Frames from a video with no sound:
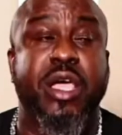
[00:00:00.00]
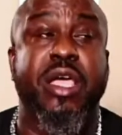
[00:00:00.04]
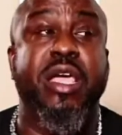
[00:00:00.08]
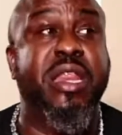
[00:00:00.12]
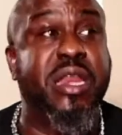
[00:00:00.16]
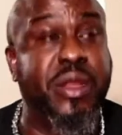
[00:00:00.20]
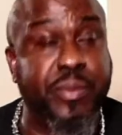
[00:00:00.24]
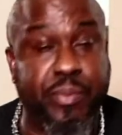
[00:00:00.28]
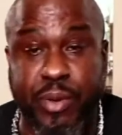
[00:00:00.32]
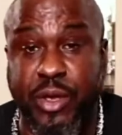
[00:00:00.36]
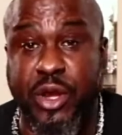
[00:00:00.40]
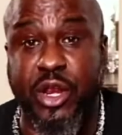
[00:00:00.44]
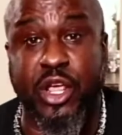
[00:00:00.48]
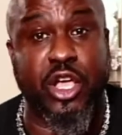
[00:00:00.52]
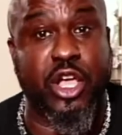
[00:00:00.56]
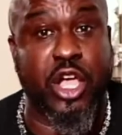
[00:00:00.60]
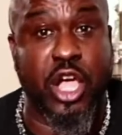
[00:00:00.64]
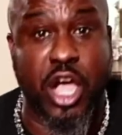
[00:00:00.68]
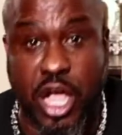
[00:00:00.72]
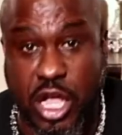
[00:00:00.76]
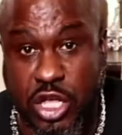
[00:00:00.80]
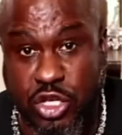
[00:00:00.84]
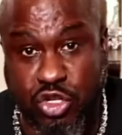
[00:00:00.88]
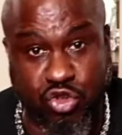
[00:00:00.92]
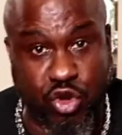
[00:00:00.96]
independent
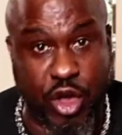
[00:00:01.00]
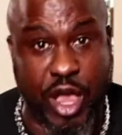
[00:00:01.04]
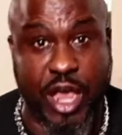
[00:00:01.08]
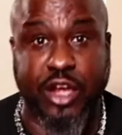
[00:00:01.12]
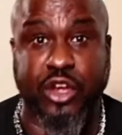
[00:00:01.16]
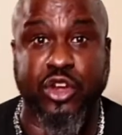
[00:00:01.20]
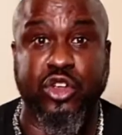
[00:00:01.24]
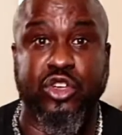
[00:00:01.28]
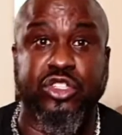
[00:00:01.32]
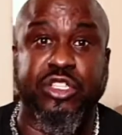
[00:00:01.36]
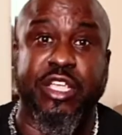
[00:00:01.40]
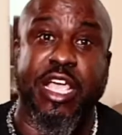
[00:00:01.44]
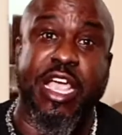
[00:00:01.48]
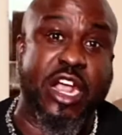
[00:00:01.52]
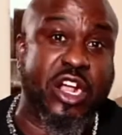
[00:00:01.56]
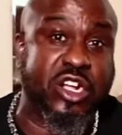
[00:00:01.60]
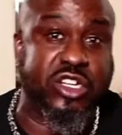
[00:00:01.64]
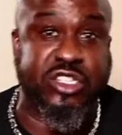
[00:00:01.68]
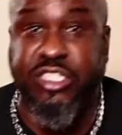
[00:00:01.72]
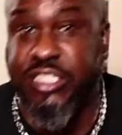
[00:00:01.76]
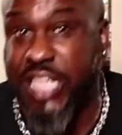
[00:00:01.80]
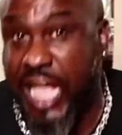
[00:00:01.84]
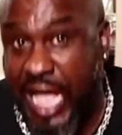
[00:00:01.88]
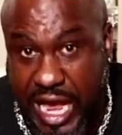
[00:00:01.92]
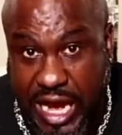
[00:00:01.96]
contractors,
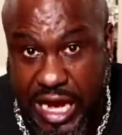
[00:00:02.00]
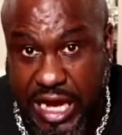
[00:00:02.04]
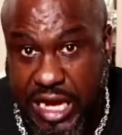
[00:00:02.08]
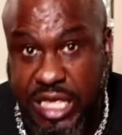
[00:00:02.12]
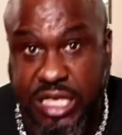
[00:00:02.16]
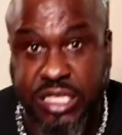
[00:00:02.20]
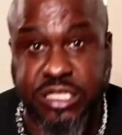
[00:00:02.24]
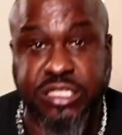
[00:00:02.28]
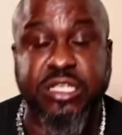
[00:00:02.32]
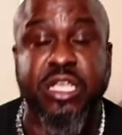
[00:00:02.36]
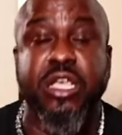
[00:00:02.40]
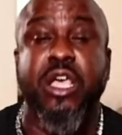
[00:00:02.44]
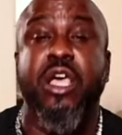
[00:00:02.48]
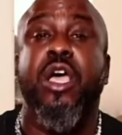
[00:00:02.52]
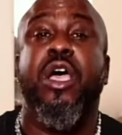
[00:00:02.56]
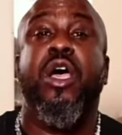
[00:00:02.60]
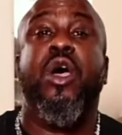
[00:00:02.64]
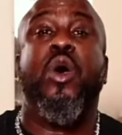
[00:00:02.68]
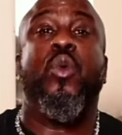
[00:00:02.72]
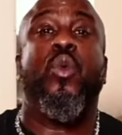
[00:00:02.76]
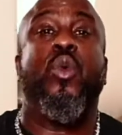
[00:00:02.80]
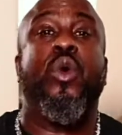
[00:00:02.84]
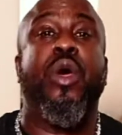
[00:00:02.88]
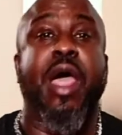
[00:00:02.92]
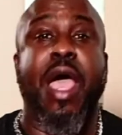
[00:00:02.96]
hairstylists,
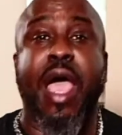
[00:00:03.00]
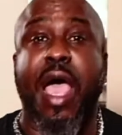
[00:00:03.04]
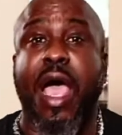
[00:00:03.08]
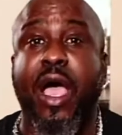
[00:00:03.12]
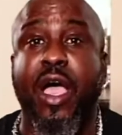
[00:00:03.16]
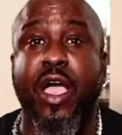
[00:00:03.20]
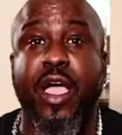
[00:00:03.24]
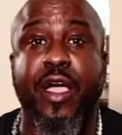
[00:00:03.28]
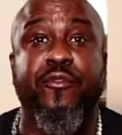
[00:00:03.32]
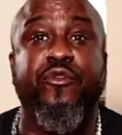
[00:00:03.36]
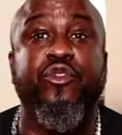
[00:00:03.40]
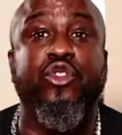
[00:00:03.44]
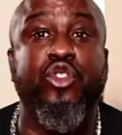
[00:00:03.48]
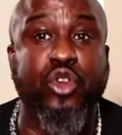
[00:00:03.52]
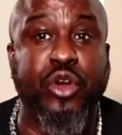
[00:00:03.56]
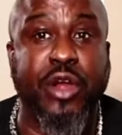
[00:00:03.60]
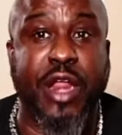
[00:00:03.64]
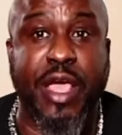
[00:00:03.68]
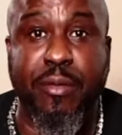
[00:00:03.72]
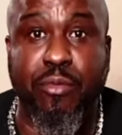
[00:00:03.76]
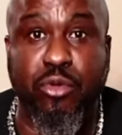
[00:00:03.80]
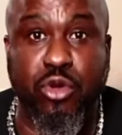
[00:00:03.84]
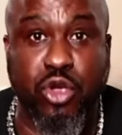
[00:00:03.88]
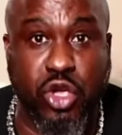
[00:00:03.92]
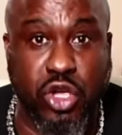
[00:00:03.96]
however you
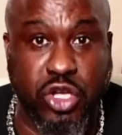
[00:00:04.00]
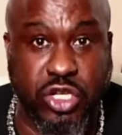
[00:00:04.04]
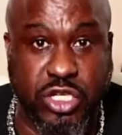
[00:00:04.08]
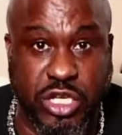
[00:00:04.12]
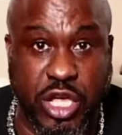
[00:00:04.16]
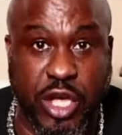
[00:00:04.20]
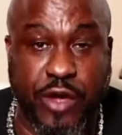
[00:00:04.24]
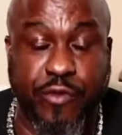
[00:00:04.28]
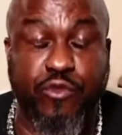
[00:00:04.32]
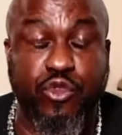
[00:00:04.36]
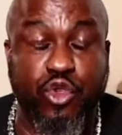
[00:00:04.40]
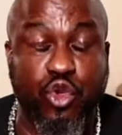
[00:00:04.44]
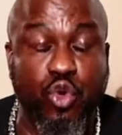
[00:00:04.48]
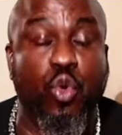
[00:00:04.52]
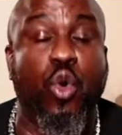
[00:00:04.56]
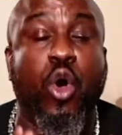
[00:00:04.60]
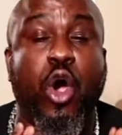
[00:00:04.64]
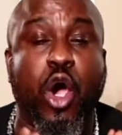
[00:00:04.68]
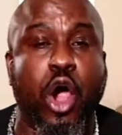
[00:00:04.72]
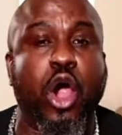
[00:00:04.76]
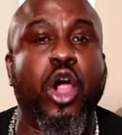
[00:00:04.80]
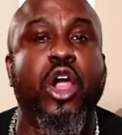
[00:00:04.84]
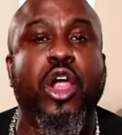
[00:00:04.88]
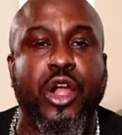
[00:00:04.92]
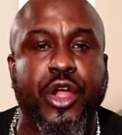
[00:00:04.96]
label yourself, you
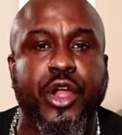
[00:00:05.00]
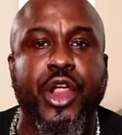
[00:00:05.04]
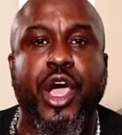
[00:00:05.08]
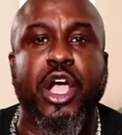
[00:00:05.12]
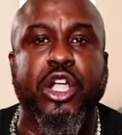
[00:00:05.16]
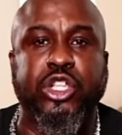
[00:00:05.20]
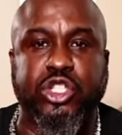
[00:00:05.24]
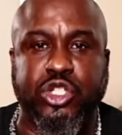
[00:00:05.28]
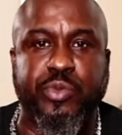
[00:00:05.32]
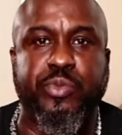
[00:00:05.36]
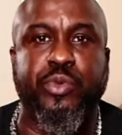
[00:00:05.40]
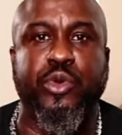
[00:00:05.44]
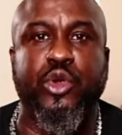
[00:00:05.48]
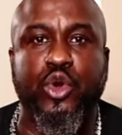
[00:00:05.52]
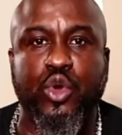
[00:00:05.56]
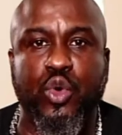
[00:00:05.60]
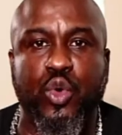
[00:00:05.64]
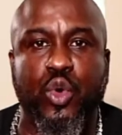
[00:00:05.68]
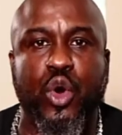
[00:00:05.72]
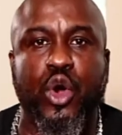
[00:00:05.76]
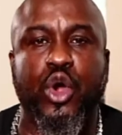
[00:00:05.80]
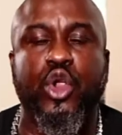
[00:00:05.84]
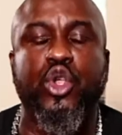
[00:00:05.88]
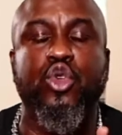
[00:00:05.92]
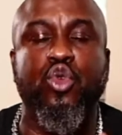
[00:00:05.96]
are an
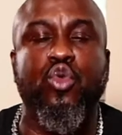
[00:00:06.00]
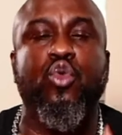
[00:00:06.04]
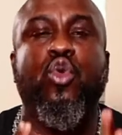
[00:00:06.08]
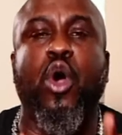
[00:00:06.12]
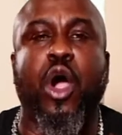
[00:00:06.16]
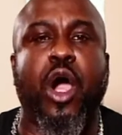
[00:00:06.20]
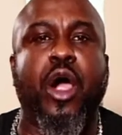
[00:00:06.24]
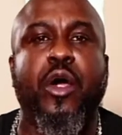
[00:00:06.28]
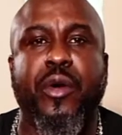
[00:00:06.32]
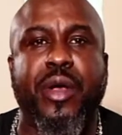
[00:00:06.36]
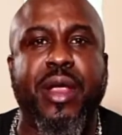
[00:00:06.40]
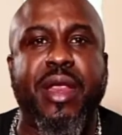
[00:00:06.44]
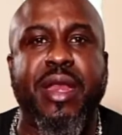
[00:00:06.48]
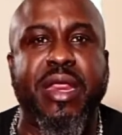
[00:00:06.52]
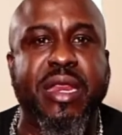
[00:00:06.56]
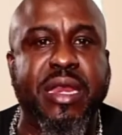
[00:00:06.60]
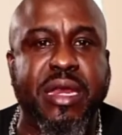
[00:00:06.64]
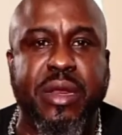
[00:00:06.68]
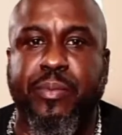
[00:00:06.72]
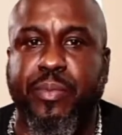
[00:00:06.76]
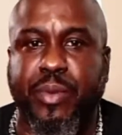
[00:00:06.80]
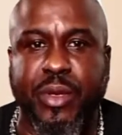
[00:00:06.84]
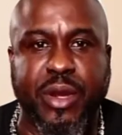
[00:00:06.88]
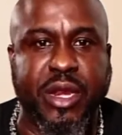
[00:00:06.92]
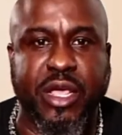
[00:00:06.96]
entrepreneur, you are an
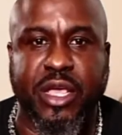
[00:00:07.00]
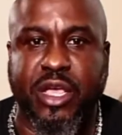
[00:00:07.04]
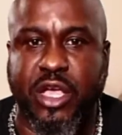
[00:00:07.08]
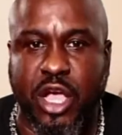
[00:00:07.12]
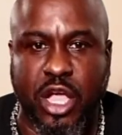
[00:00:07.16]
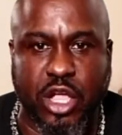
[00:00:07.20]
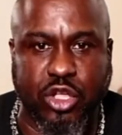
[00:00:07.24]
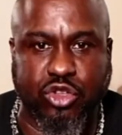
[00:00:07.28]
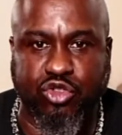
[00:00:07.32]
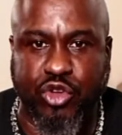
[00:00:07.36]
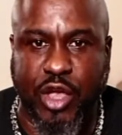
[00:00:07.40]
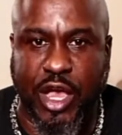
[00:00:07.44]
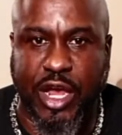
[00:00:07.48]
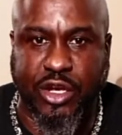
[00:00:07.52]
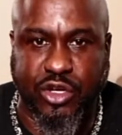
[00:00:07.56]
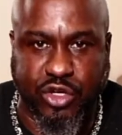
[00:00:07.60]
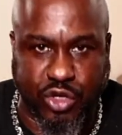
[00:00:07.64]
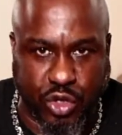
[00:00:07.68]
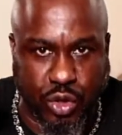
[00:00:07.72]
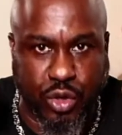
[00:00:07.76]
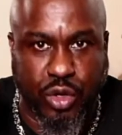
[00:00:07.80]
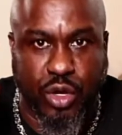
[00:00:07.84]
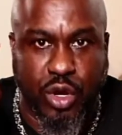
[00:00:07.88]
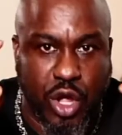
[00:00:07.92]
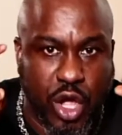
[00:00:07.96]
independent
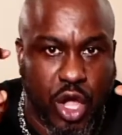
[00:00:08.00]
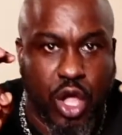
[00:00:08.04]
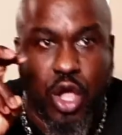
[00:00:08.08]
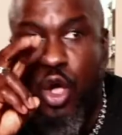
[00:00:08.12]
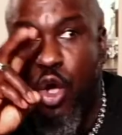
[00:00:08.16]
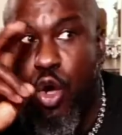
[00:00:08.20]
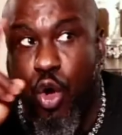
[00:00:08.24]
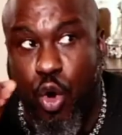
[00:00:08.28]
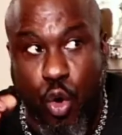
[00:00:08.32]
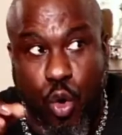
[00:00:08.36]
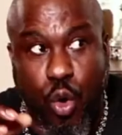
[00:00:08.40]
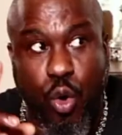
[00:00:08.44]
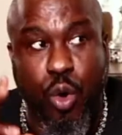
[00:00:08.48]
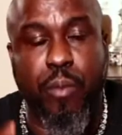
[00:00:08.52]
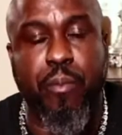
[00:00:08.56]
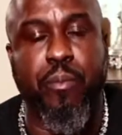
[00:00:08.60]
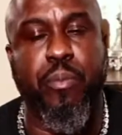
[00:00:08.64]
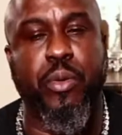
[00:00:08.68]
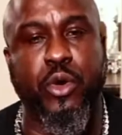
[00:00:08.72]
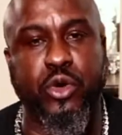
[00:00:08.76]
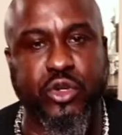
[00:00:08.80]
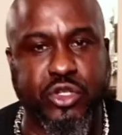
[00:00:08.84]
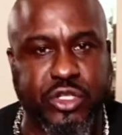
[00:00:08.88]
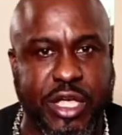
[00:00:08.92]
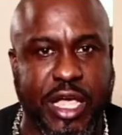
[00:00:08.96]
contractor
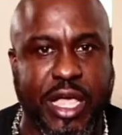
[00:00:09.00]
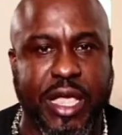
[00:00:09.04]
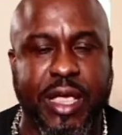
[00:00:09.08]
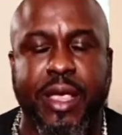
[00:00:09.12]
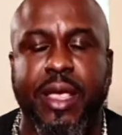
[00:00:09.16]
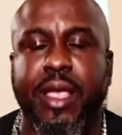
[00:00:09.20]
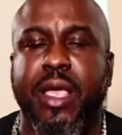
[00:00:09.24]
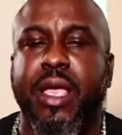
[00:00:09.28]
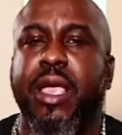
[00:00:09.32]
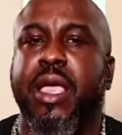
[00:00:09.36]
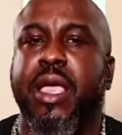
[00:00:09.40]
per se.